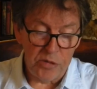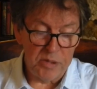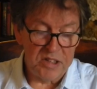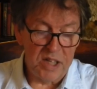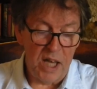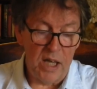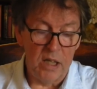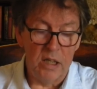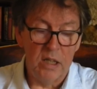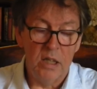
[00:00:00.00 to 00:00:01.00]
Mr.
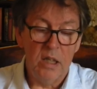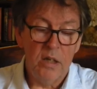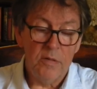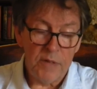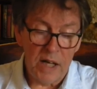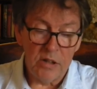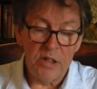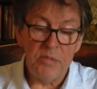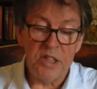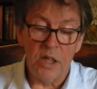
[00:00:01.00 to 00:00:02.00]
Egg found
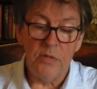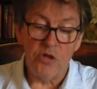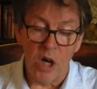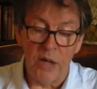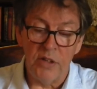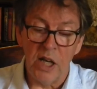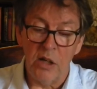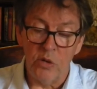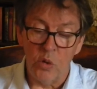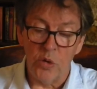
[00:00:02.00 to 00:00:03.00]
himself driving
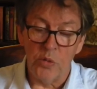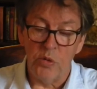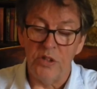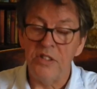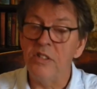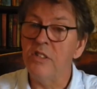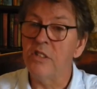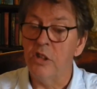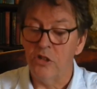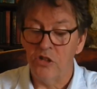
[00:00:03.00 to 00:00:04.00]
out northwards in
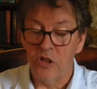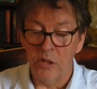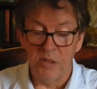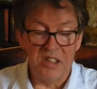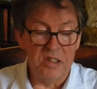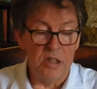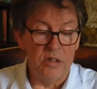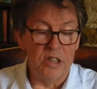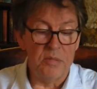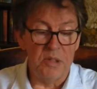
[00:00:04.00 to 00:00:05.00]
search of the
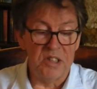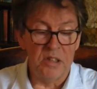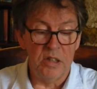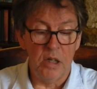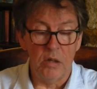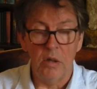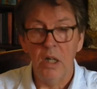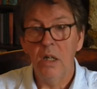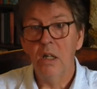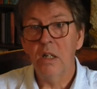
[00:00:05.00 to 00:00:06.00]
mysterious Mr. Doe,
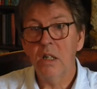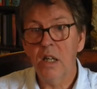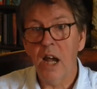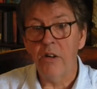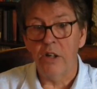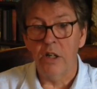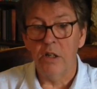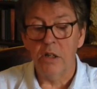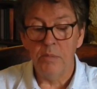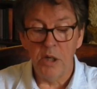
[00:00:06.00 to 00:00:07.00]

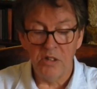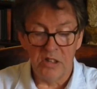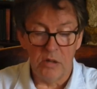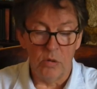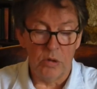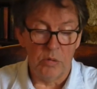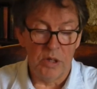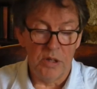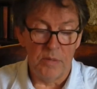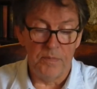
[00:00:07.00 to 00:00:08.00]
carrying the postal order
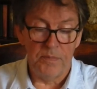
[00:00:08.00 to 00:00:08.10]
with him.